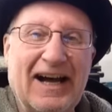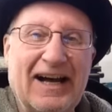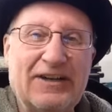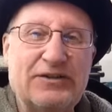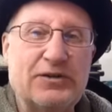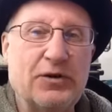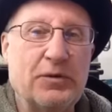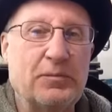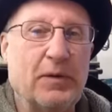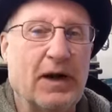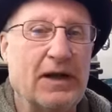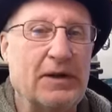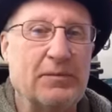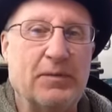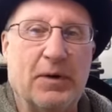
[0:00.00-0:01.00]
it's good
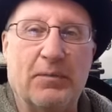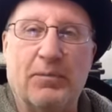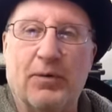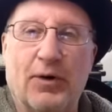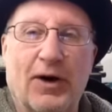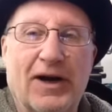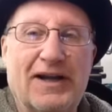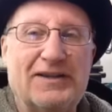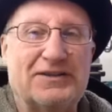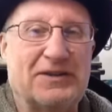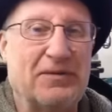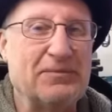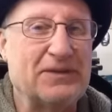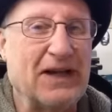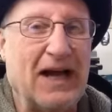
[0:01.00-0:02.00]
money, but boy,
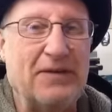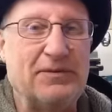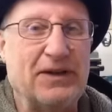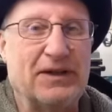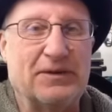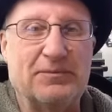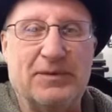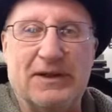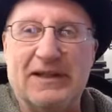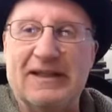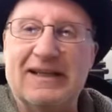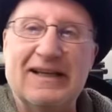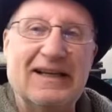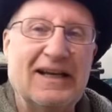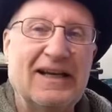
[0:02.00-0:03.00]
sometimes it can be